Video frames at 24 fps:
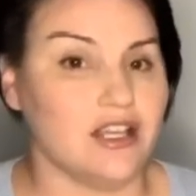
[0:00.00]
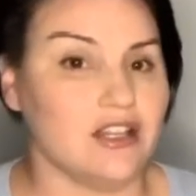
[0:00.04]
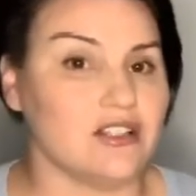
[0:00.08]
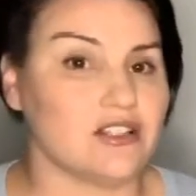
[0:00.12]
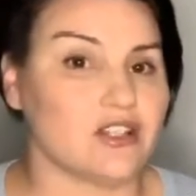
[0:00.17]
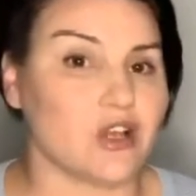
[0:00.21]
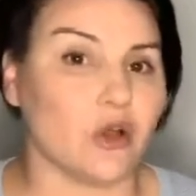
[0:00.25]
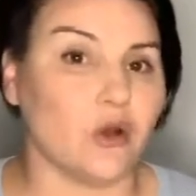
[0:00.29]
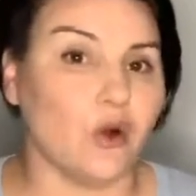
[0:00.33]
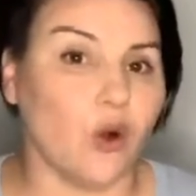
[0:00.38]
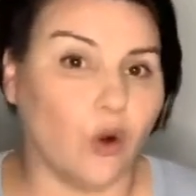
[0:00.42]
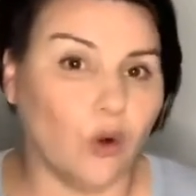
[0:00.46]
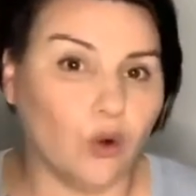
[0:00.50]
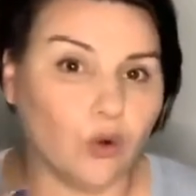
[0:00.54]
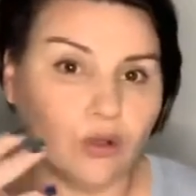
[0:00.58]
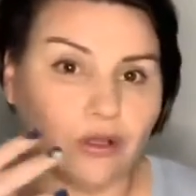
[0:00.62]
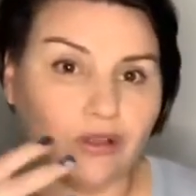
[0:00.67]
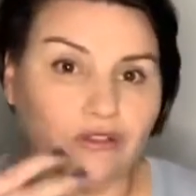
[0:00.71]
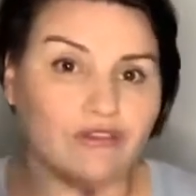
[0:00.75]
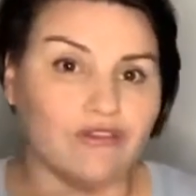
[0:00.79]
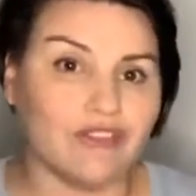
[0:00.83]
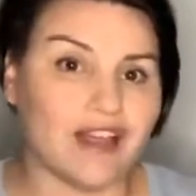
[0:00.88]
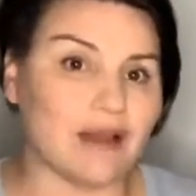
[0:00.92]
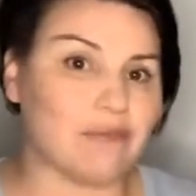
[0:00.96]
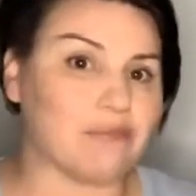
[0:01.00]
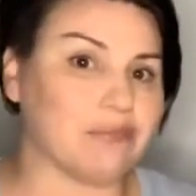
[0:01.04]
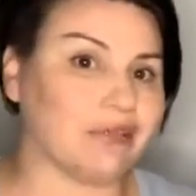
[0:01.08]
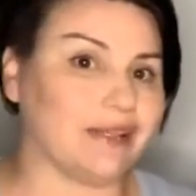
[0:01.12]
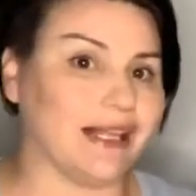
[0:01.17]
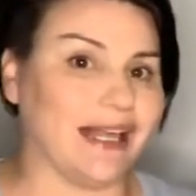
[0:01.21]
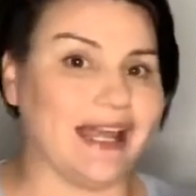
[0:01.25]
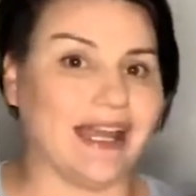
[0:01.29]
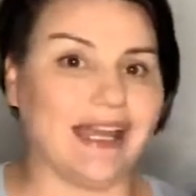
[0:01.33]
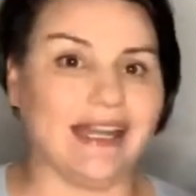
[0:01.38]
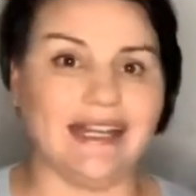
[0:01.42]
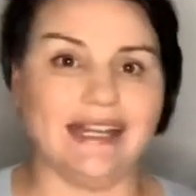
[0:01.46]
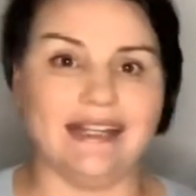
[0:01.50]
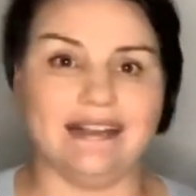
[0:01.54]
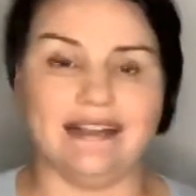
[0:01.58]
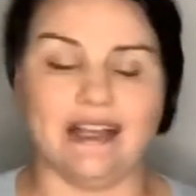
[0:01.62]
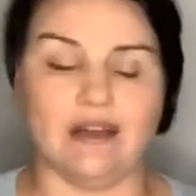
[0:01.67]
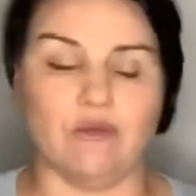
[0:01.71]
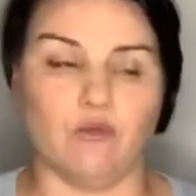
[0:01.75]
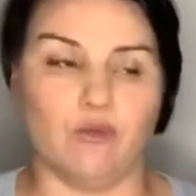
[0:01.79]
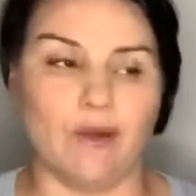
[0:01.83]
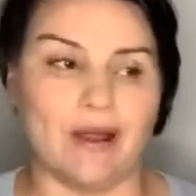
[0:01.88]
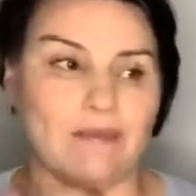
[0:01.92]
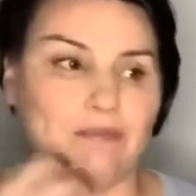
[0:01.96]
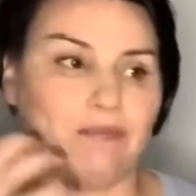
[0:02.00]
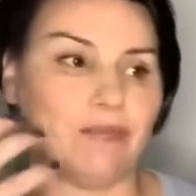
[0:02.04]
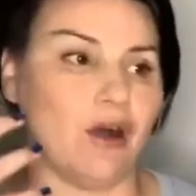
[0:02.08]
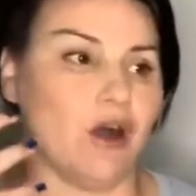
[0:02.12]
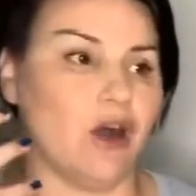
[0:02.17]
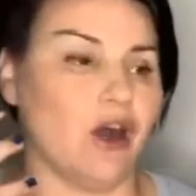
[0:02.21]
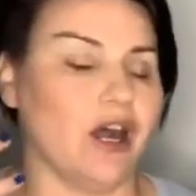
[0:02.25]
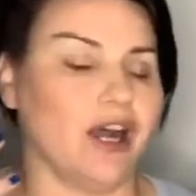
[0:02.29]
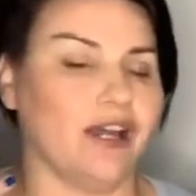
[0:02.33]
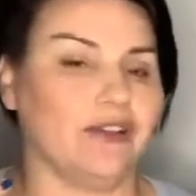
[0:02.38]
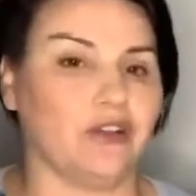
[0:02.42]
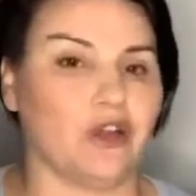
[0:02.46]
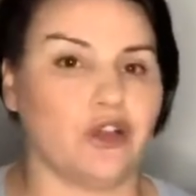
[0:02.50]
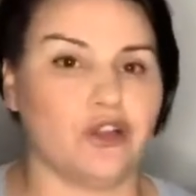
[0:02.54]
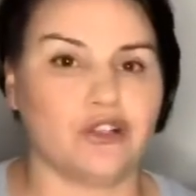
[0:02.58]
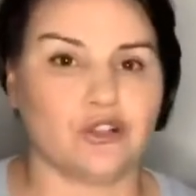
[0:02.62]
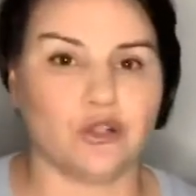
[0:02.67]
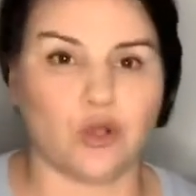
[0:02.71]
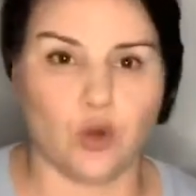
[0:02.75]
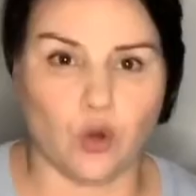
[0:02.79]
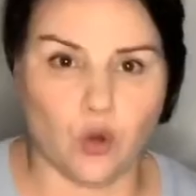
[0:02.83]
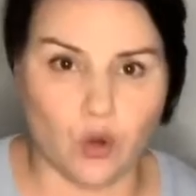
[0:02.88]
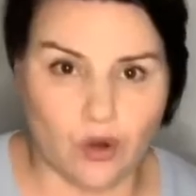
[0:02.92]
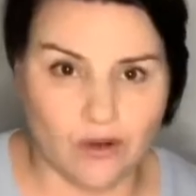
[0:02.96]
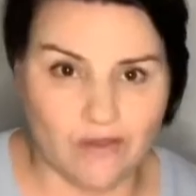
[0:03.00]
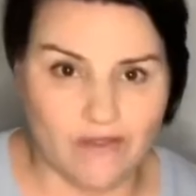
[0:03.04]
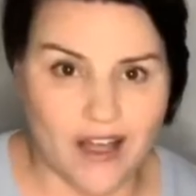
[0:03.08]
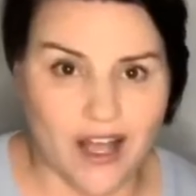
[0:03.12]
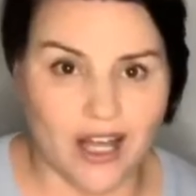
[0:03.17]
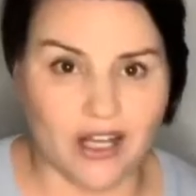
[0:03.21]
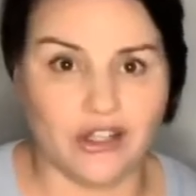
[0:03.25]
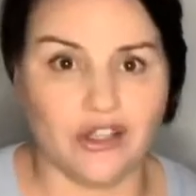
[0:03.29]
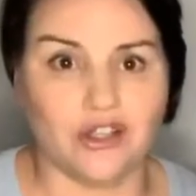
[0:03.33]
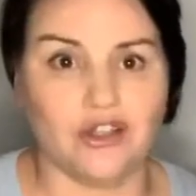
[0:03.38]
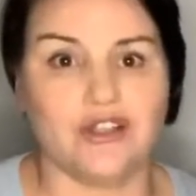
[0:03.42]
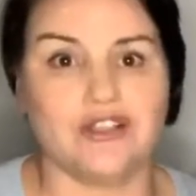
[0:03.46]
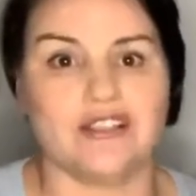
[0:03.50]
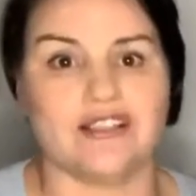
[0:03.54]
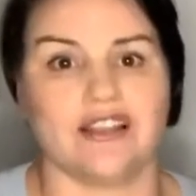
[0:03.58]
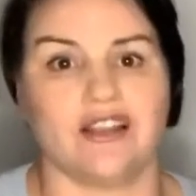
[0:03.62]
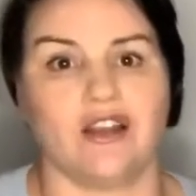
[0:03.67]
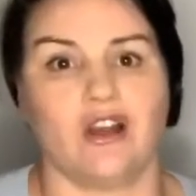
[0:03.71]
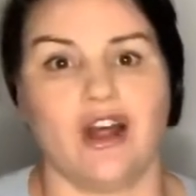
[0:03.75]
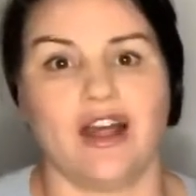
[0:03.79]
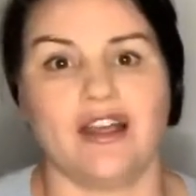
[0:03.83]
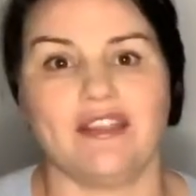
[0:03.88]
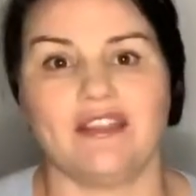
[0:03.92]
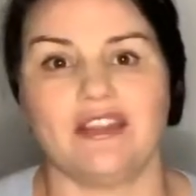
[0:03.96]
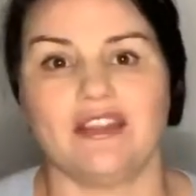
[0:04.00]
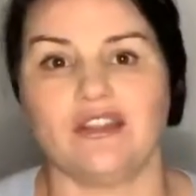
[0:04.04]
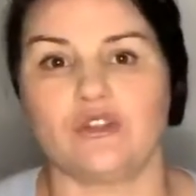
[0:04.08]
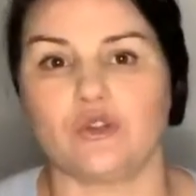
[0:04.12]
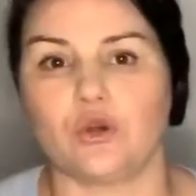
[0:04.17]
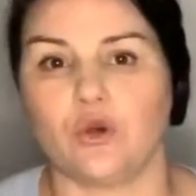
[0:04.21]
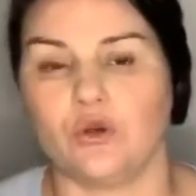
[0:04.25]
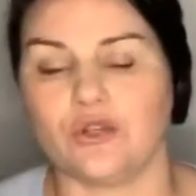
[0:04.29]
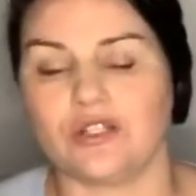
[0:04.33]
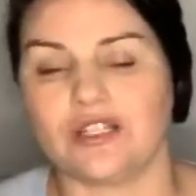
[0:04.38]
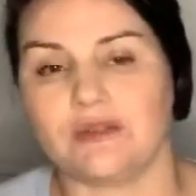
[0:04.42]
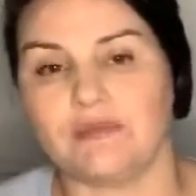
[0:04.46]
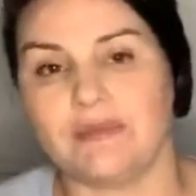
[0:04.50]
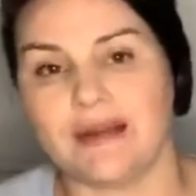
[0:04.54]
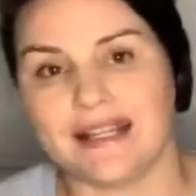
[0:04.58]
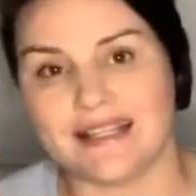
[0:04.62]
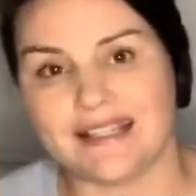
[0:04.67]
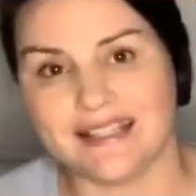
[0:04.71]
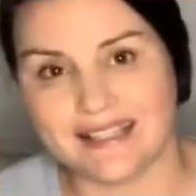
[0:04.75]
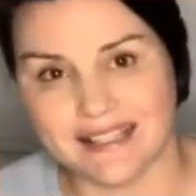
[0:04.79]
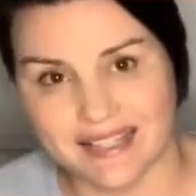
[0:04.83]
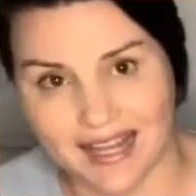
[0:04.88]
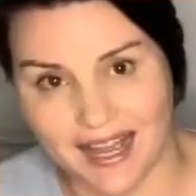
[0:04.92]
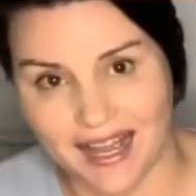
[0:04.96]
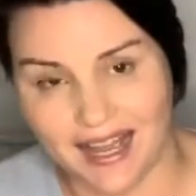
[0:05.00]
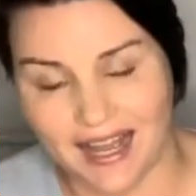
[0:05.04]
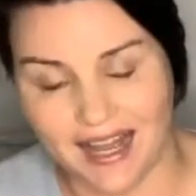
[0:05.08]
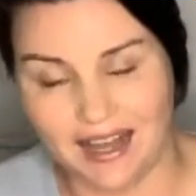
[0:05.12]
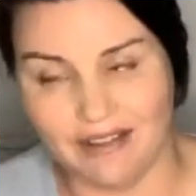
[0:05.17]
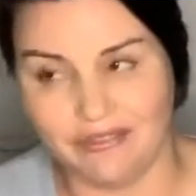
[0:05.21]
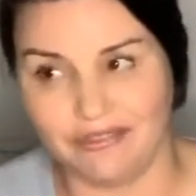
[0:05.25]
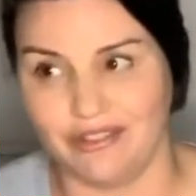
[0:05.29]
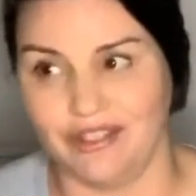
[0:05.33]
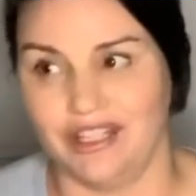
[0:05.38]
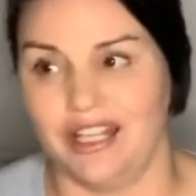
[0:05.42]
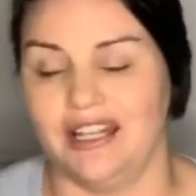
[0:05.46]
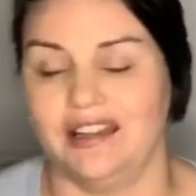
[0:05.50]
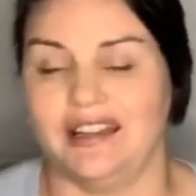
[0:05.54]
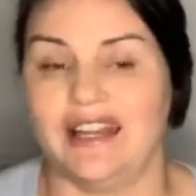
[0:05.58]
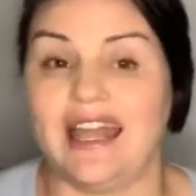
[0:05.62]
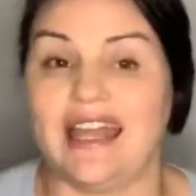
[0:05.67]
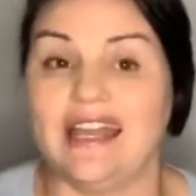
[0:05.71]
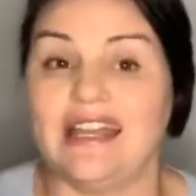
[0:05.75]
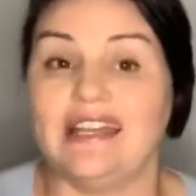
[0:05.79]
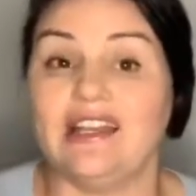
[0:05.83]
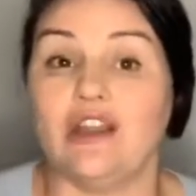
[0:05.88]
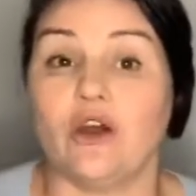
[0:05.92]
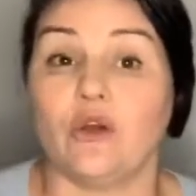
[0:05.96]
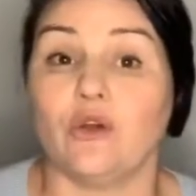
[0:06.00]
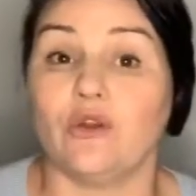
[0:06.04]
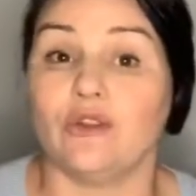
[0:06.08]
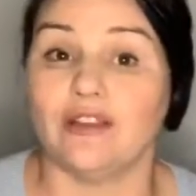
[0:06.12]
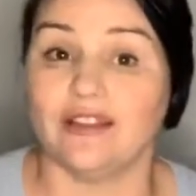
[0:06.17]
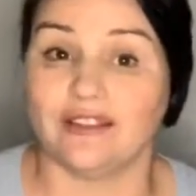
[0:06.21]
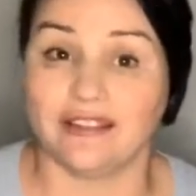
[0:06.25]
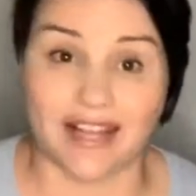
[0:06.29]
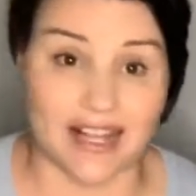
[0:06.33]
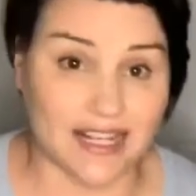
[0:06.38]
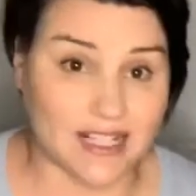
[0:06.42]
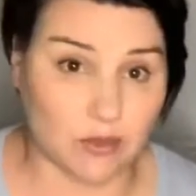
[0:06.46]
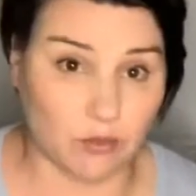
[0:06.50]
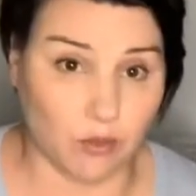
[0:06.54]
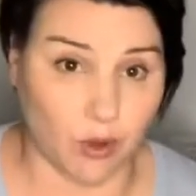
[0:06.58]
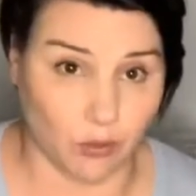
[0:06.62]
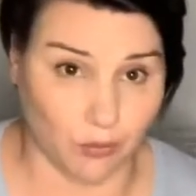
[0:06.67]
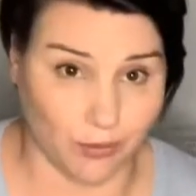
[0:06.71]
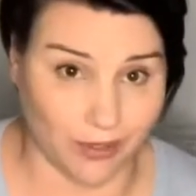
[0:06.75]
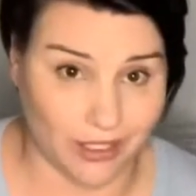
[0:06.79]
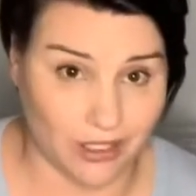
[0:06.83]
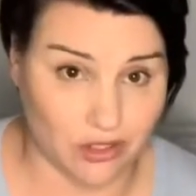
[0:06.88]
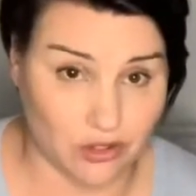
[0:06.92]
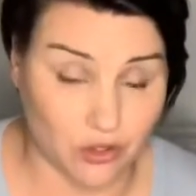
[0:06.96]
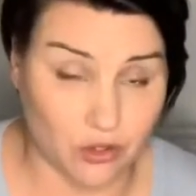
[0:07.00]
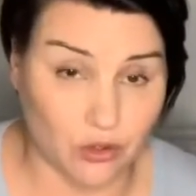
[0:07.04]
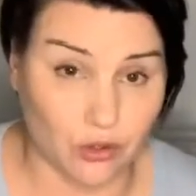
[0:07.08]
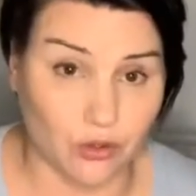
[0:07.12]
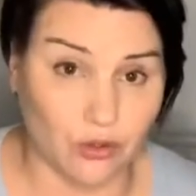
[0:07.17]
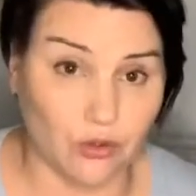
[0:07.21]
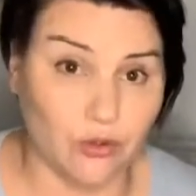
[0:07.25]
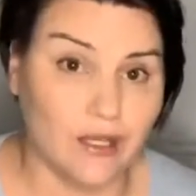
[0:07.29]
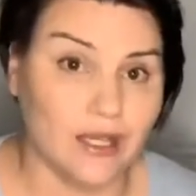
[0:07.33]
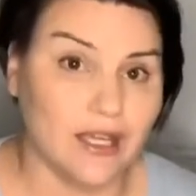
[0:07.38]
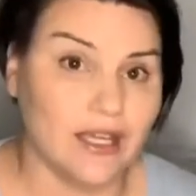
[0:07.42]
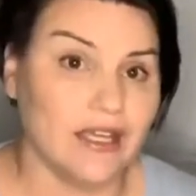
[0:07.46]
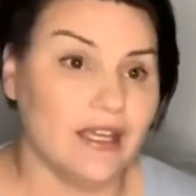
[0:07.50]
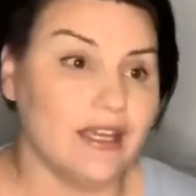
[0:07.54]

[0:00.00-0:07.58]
So all of that planning that went behind those core values that I then taught to my staff, and that they know that that's what we do